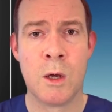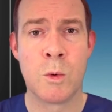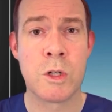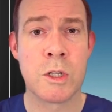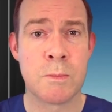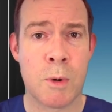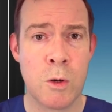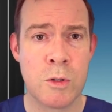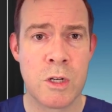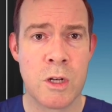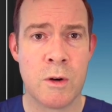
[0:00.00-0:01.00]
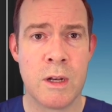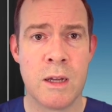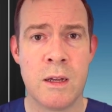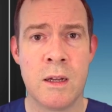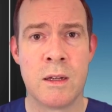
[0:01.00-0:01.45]
which is
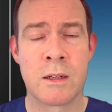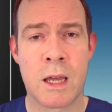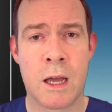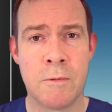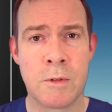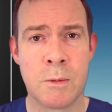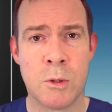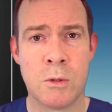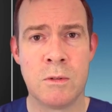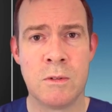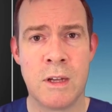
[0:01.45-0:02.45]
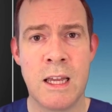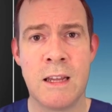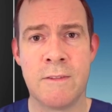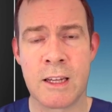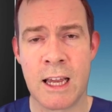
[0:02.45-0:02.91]
posterior, comfortable, and
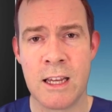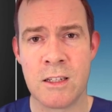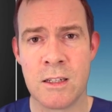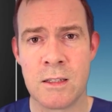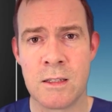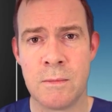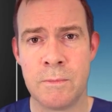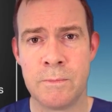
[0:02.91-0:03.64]
efficacious.